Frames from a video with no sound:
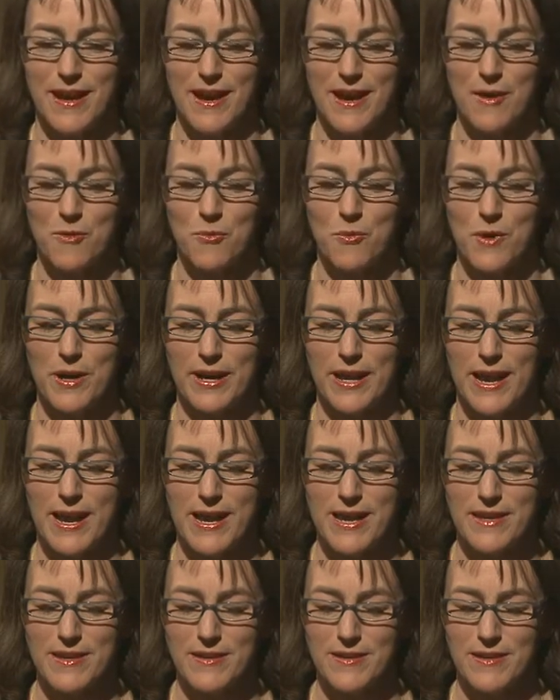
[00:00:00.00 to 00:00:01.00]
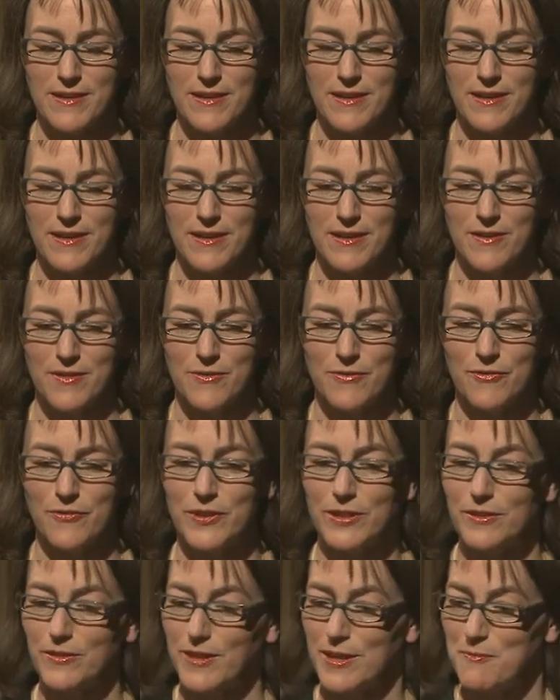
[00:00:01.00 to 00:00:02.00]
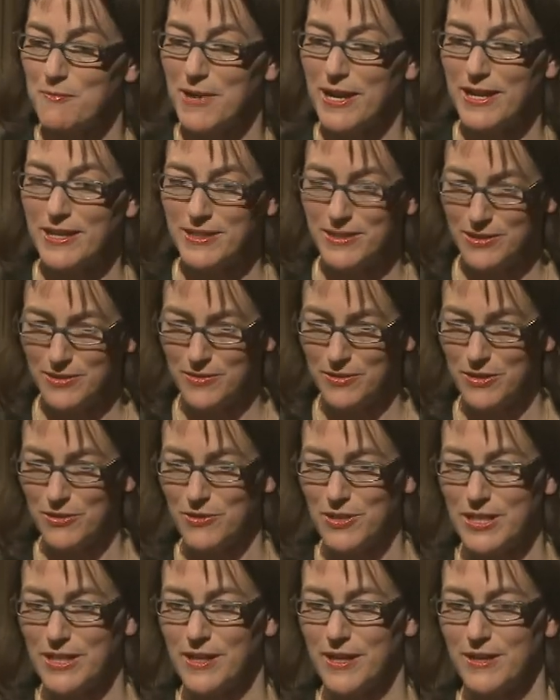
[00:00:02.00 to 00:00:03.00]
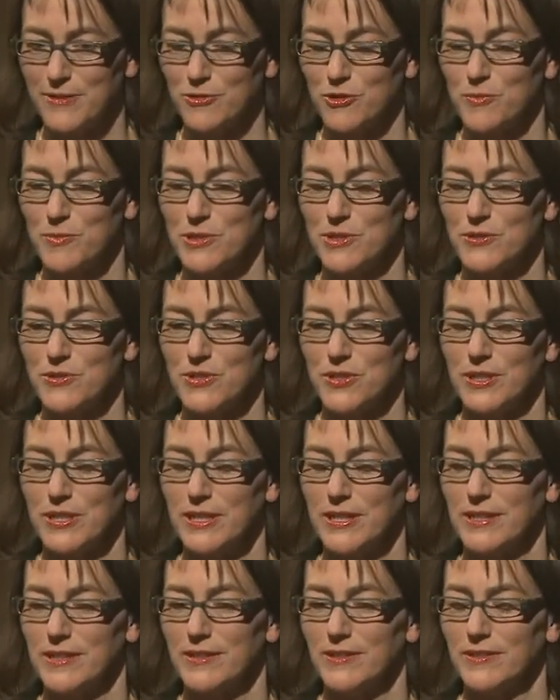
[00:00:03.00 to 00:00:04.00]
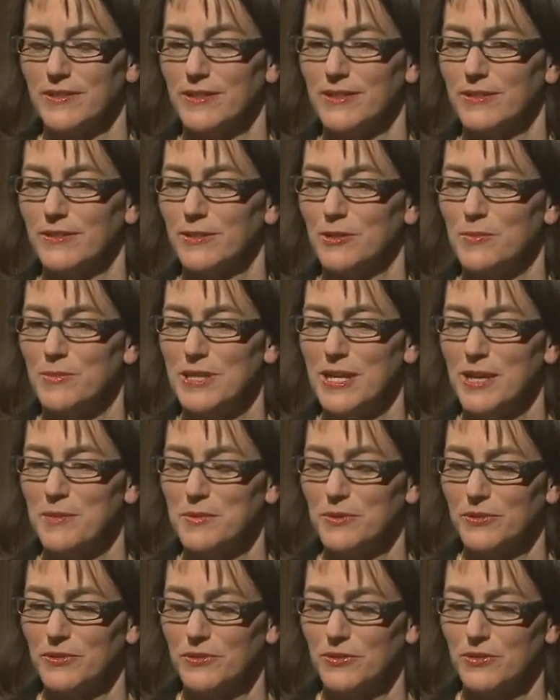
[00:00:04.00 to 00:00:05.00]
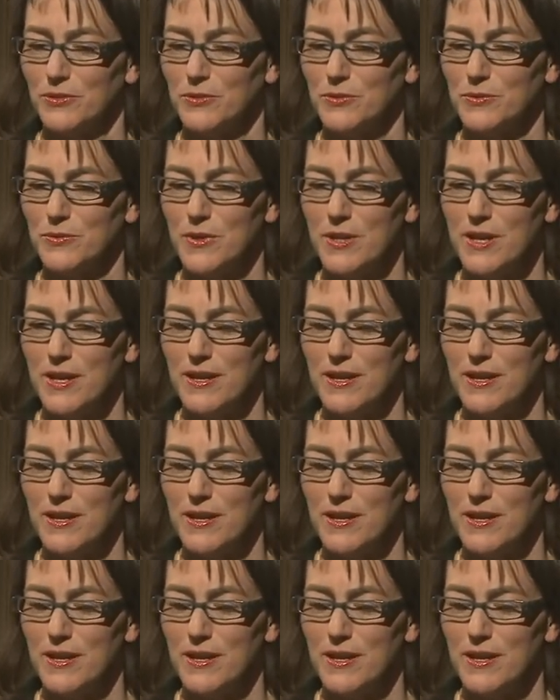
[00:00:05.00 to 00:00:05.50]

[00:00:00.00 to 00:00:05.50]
What I feel that my unique contribution is to be able to